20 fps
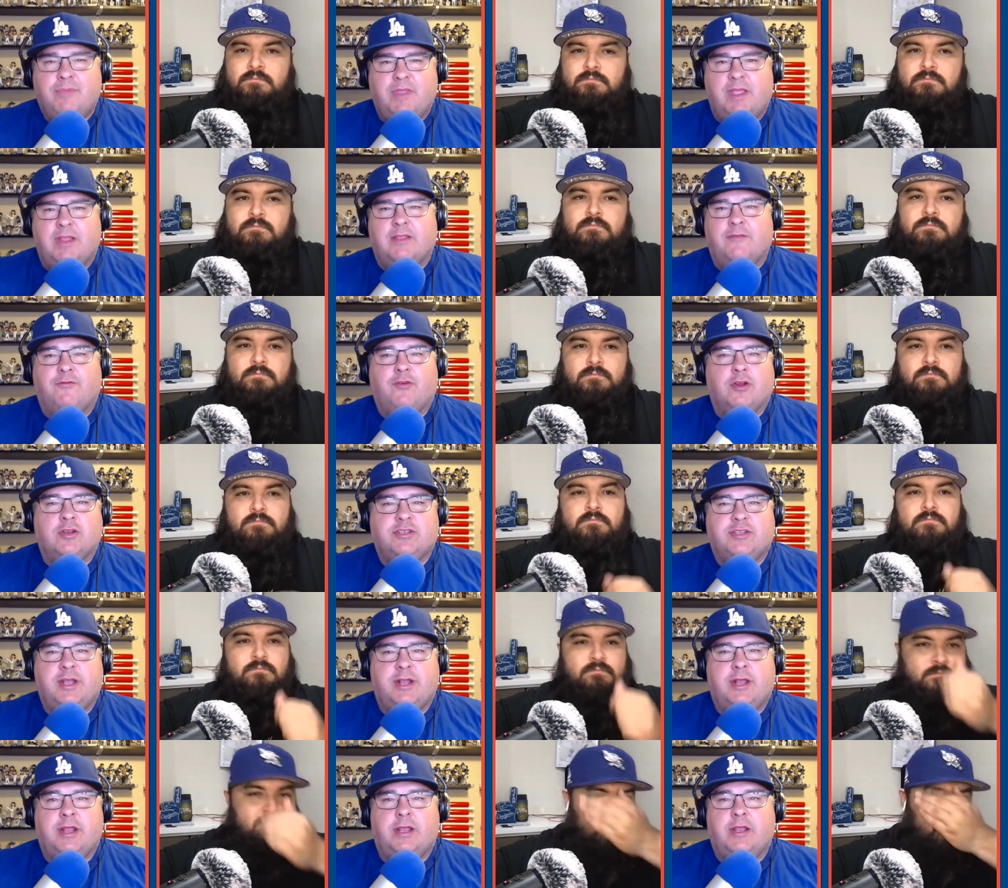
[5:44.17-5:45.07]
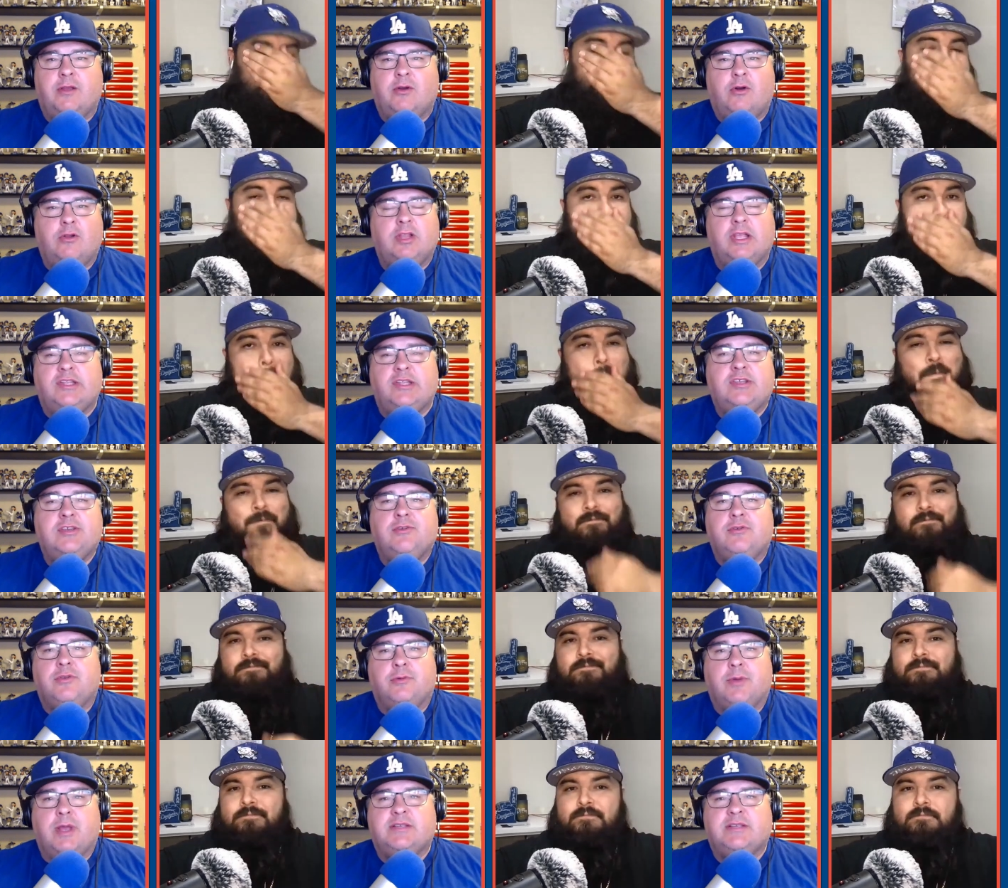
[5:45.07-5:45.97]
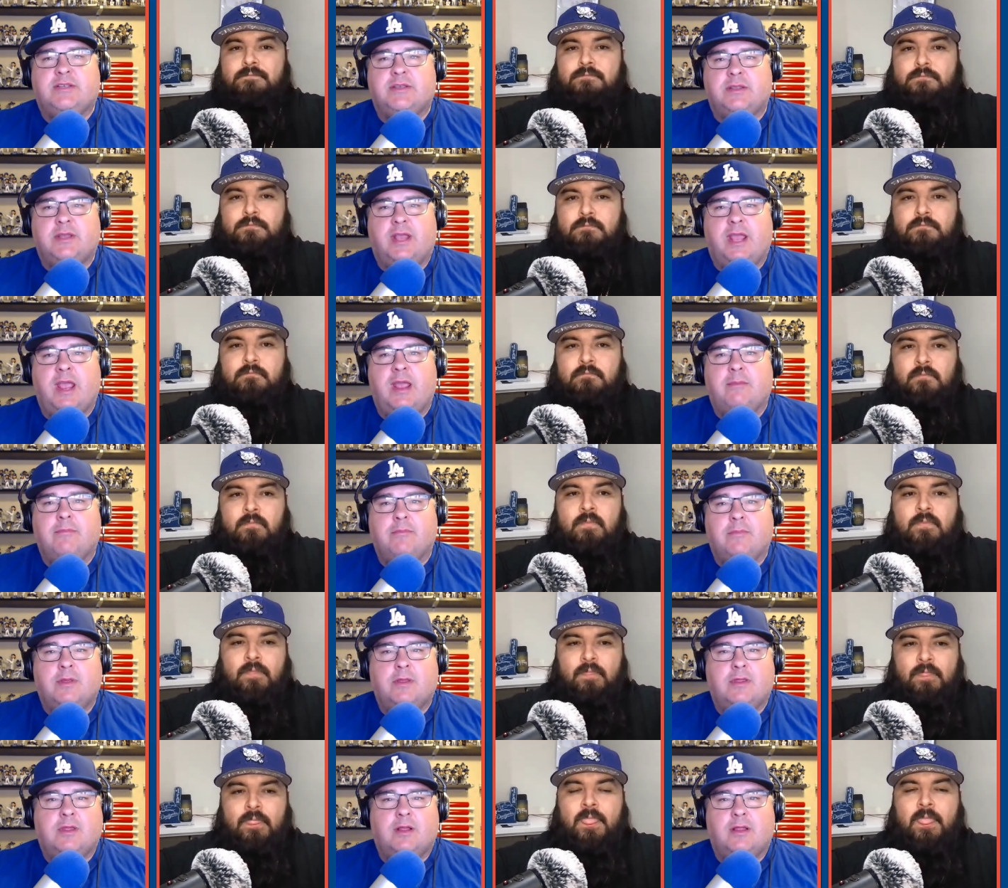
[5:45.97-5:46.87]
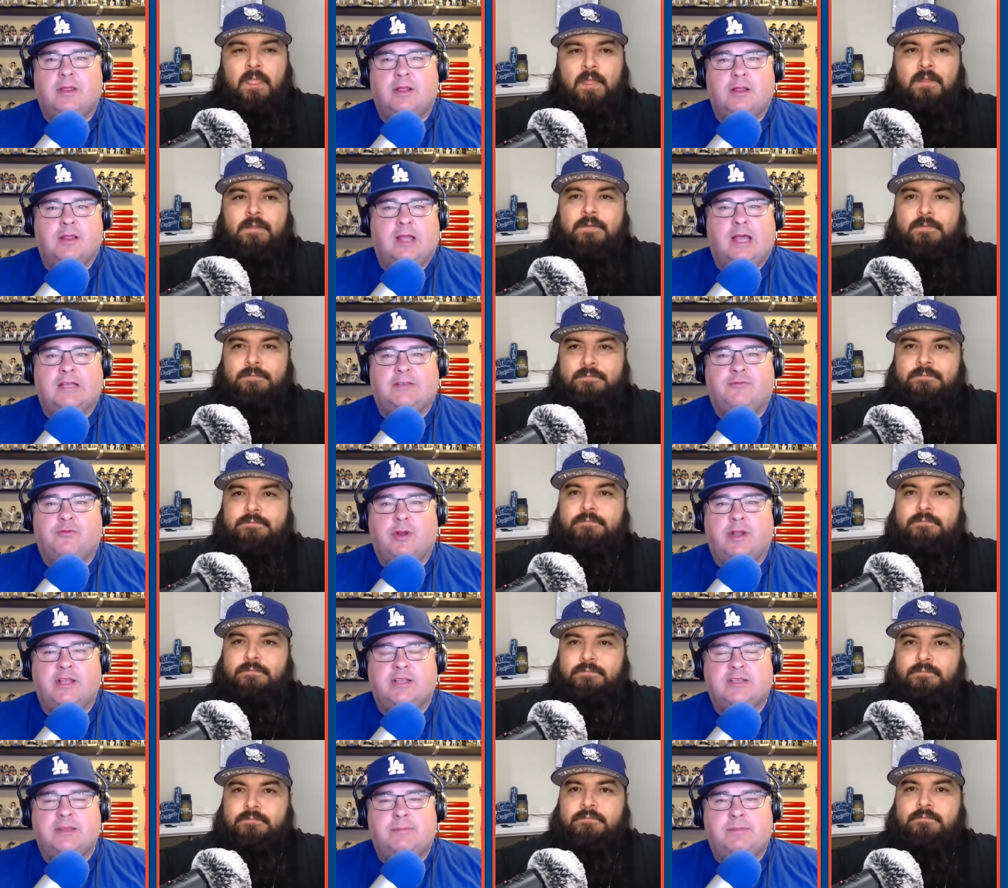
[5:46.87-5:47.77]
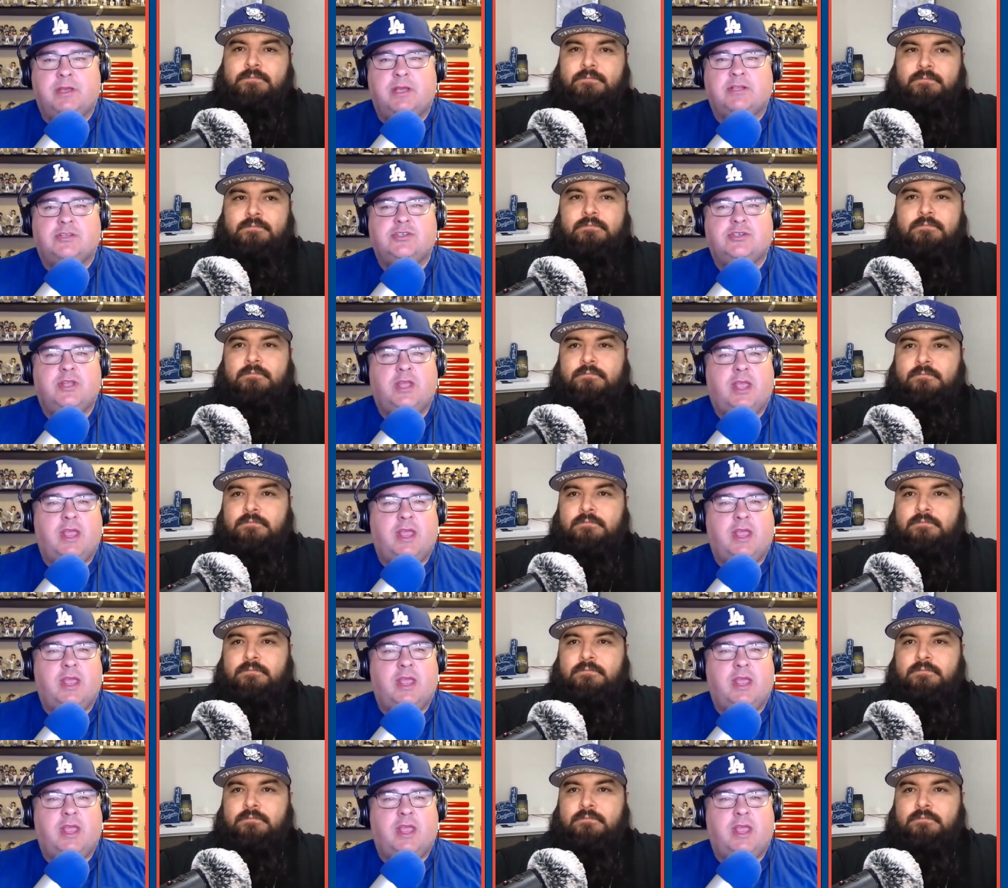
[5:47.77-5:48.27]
Speaker 1: in the first inning, only two the rest of the game, the last four innings he pitched.